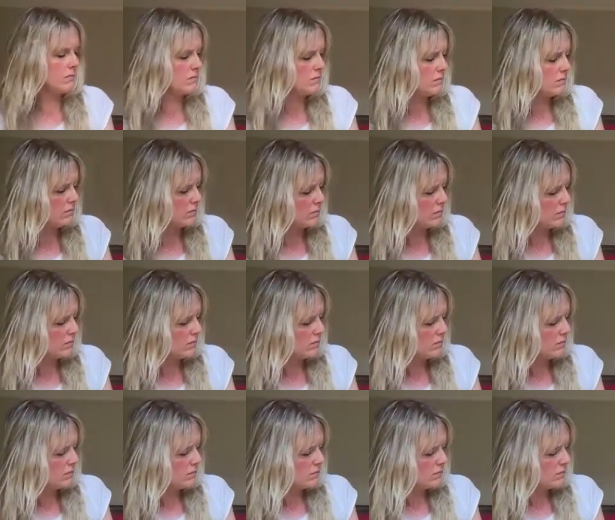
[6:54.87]

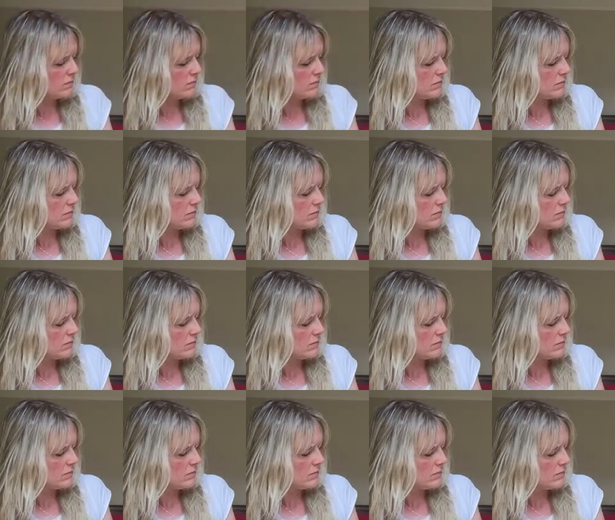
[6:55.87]

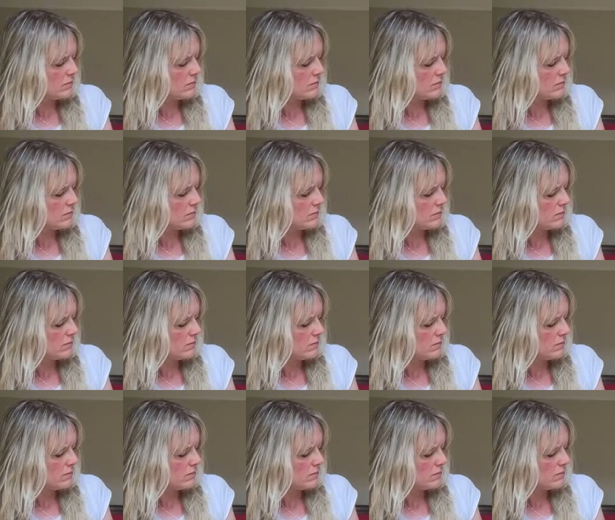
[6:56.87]

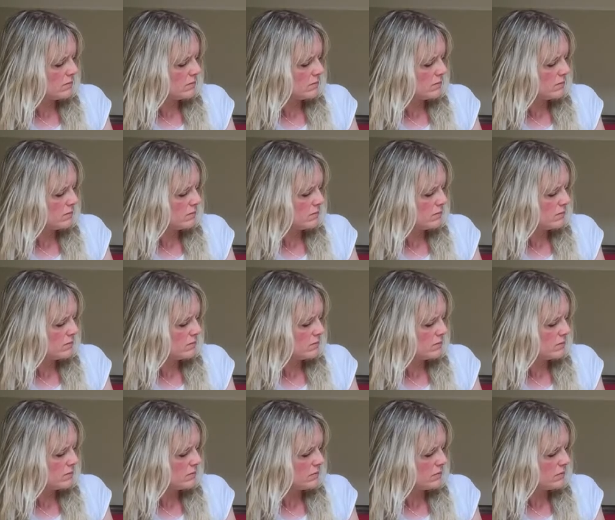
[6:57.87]
Nobody speaks.